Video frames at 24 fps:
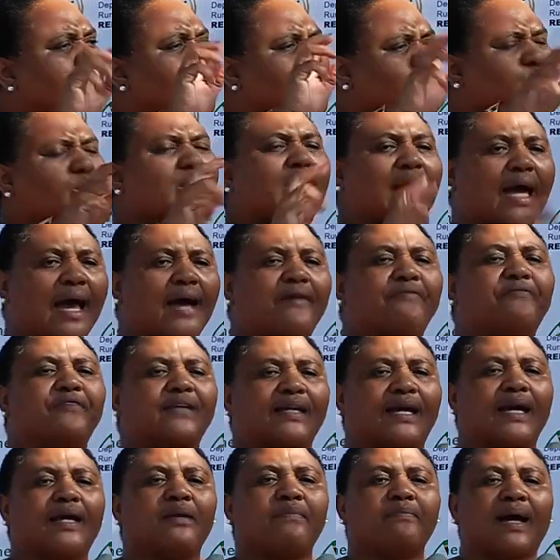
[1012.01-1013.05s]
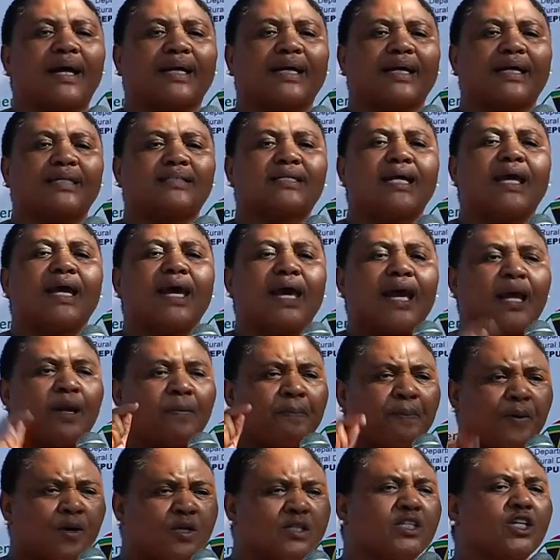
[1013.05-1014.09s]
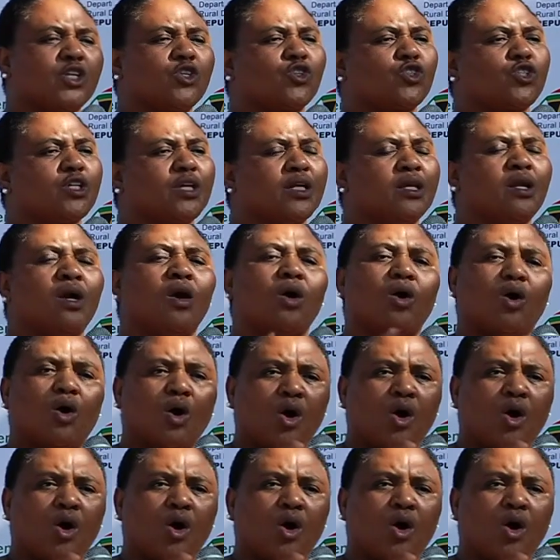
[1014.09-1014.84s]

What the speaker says: to the African market and position